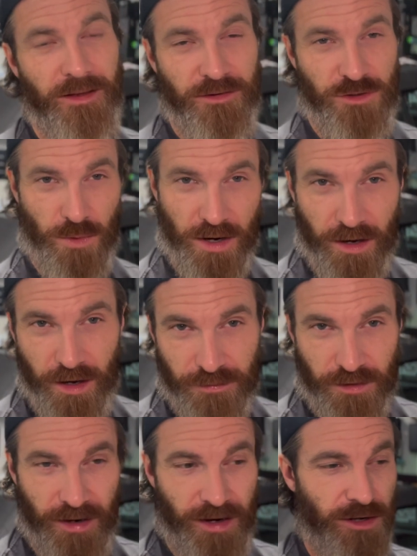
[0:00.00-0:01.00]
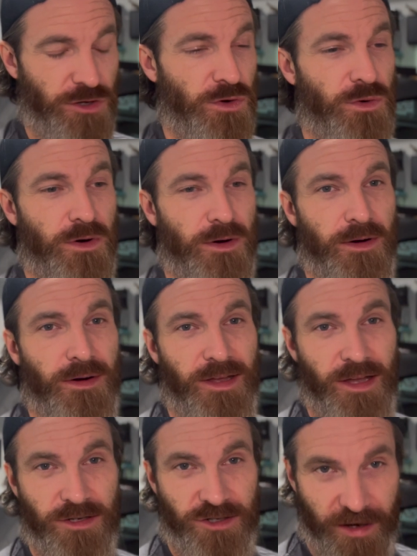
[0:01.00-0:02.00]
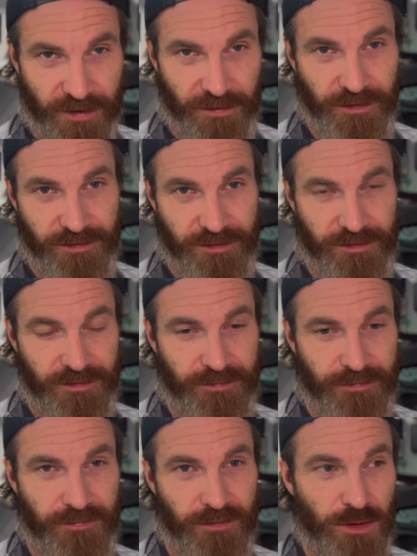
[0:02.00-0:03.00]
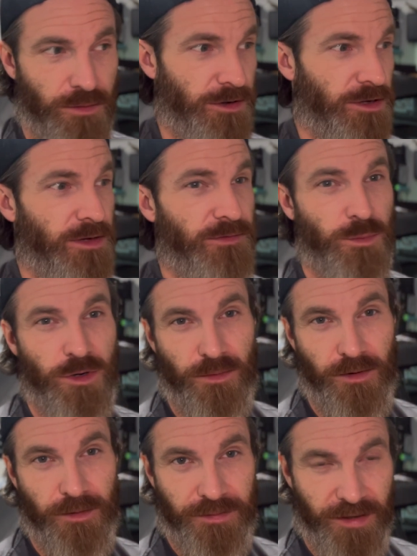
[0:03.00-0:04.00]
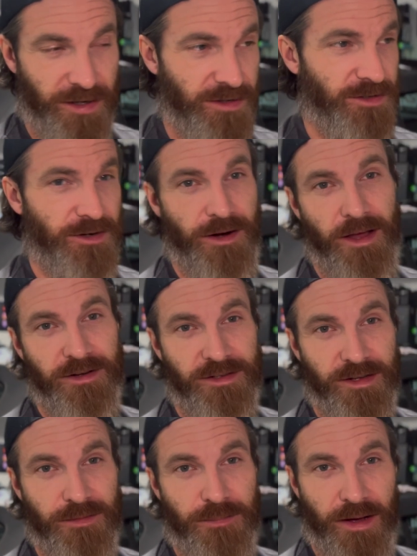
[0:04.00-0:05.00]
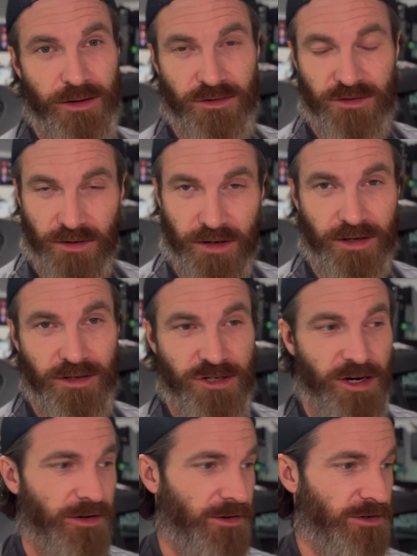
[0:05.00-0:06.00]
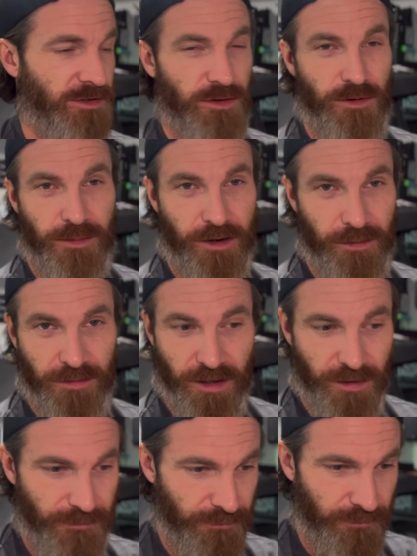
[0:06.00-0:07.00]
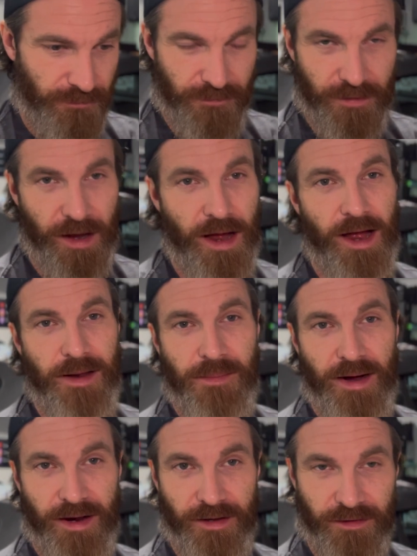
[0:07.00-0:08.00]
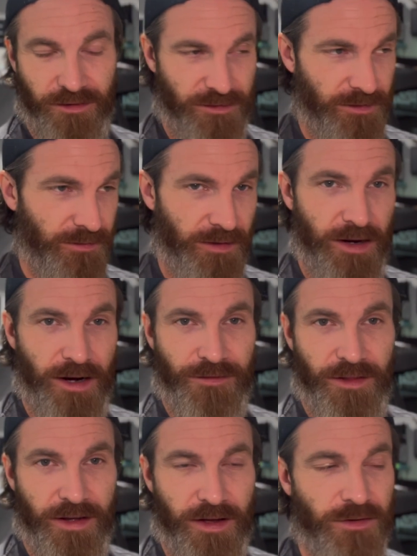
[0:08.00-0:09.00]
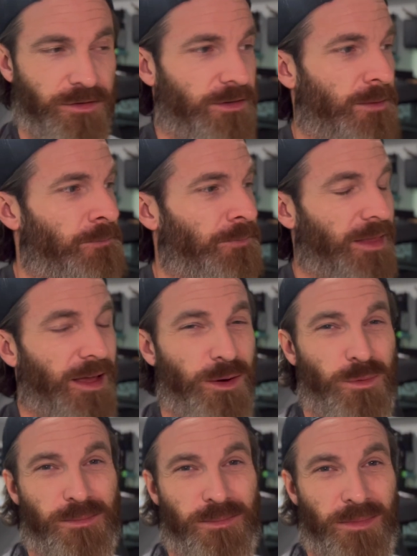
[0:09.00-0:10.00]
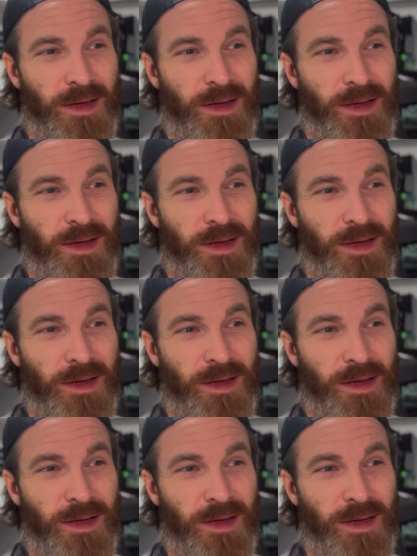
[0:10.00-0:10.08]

do you want to upgrade your injectors? Or do you even want to replace your 19-pound stock injectors that are probably high miles and everything else? I would